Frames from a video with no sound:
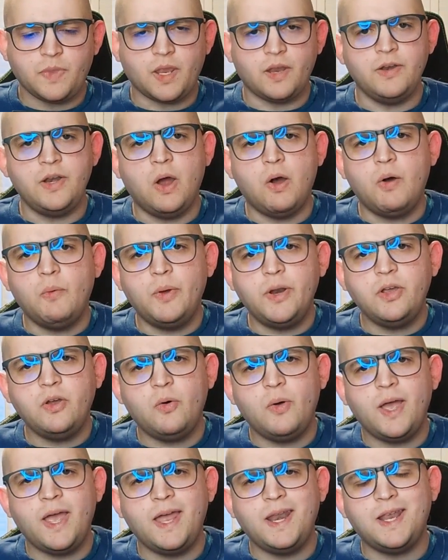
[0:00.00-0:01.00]
Now, I want to
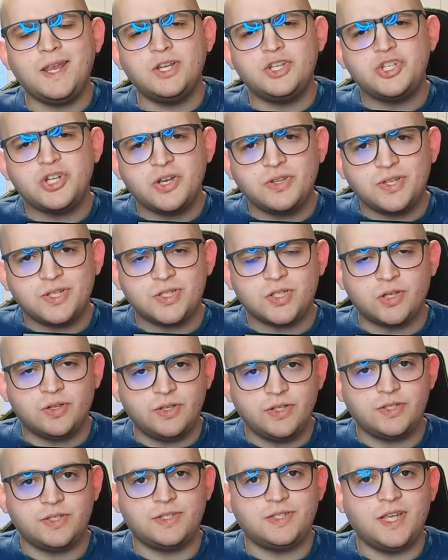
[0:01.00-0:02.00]
go ahead and share the
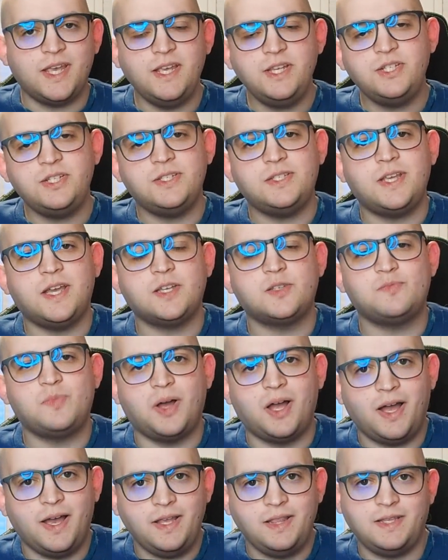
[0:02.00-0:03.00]
solicitation text
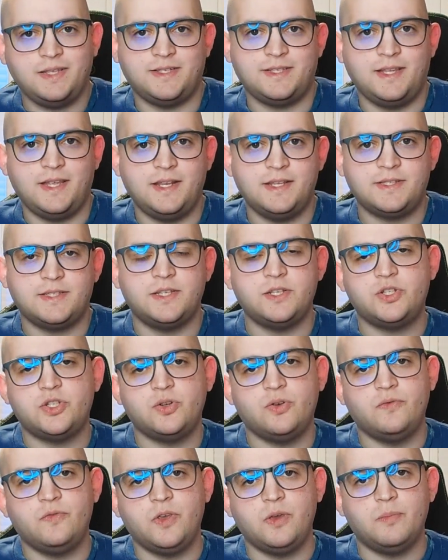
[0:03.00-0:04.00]
behind this latest
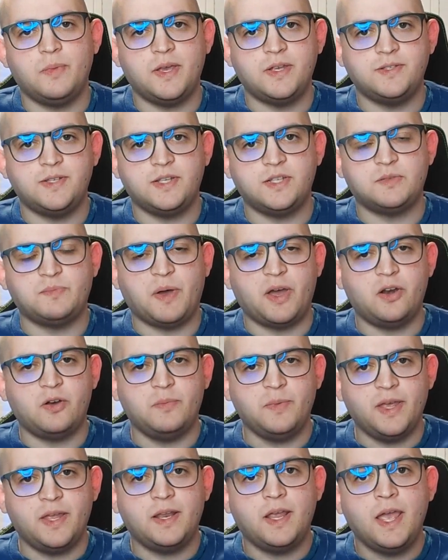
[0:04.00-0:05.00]
issue of The Amazing
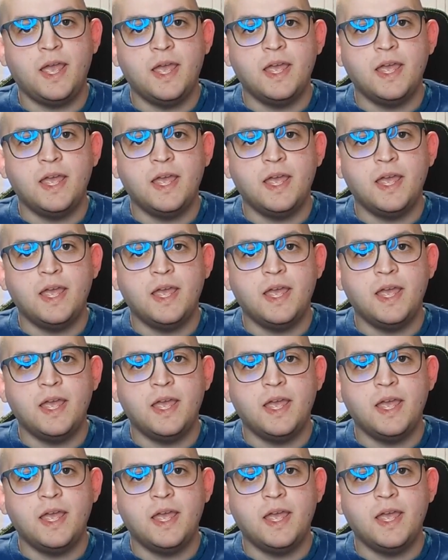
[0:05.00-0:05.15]
Spider-Man